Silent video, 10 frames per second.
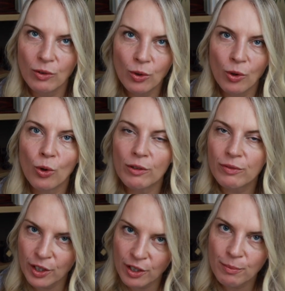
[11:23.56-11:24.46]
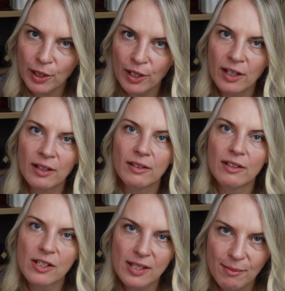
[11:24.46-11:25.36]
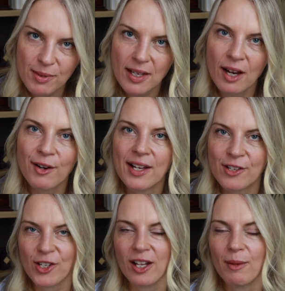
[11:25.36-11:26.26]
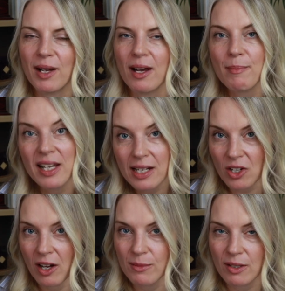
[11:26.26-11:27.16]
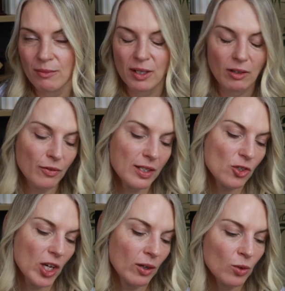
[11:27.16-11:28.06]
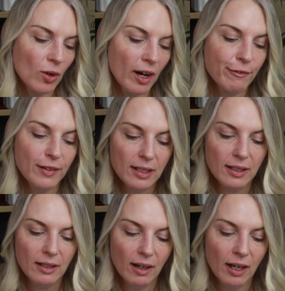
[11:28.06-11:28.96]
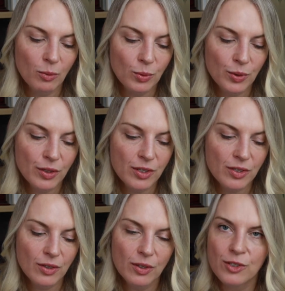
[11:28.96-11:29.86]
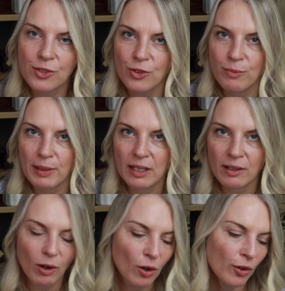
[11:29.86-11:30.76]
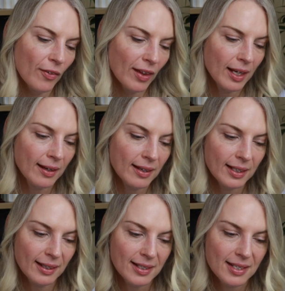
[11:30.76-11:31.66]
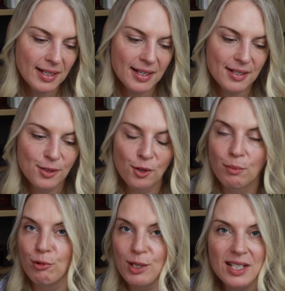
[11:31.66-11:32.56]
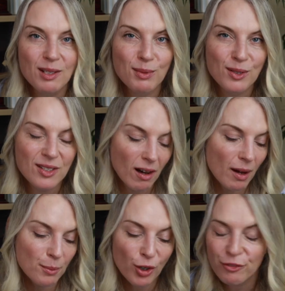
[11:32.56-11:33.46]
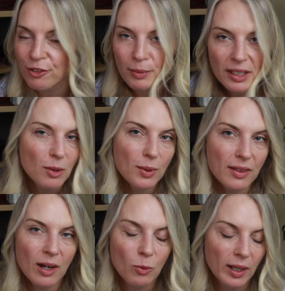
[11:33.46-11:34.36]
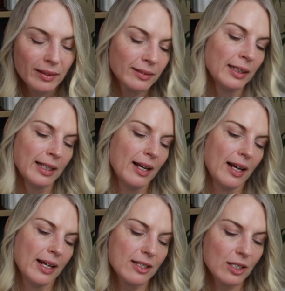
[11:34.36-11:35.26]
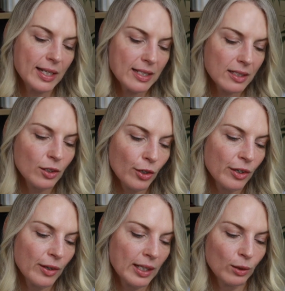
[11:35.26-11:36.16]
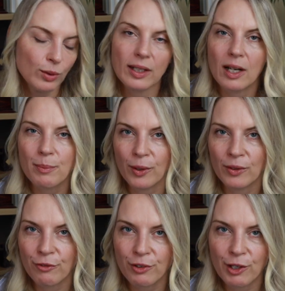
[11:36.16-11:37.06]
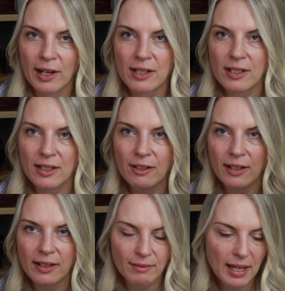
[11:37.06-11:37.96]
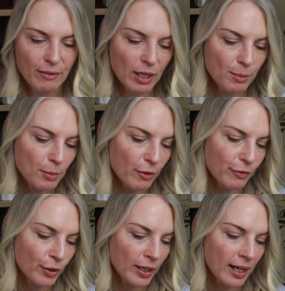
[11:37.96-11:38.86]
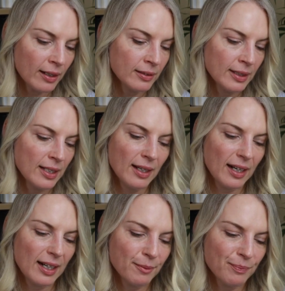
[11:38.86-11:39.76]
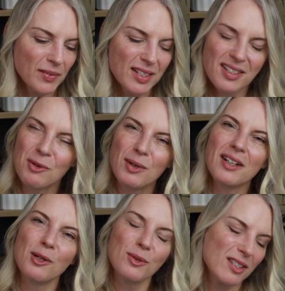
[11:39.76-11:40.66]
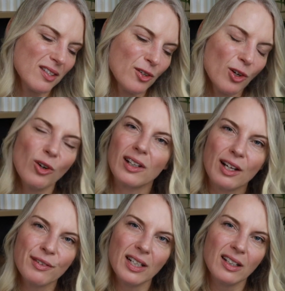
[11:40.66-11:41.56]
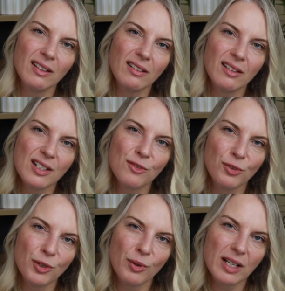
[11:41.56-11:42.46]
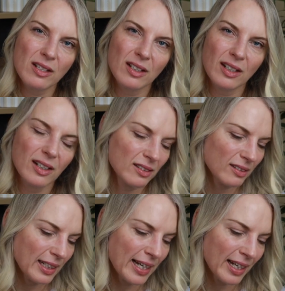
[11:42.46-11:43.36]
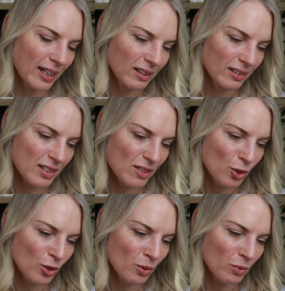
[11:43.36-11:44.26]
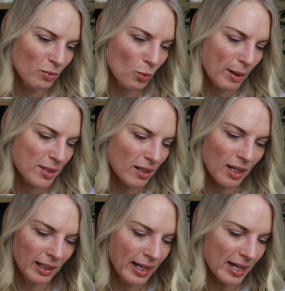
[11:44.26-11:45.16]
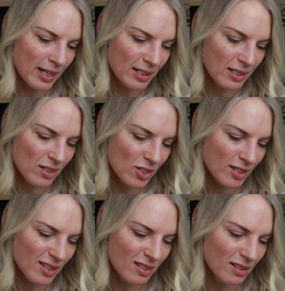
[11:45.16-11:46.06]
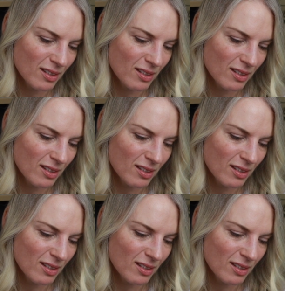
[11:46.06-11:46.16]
all of L'Heure Bleue, Samsara and Shalimar many times on, on this channel, I figured I would zoom in on the Cartier So Pretty because I'm not familiar with that one. And so I did go and look it up on Fragrantica, and I have it up on my phone now. Um, is anyone else not loving this Fragrantica layout, this new website layout? It's just,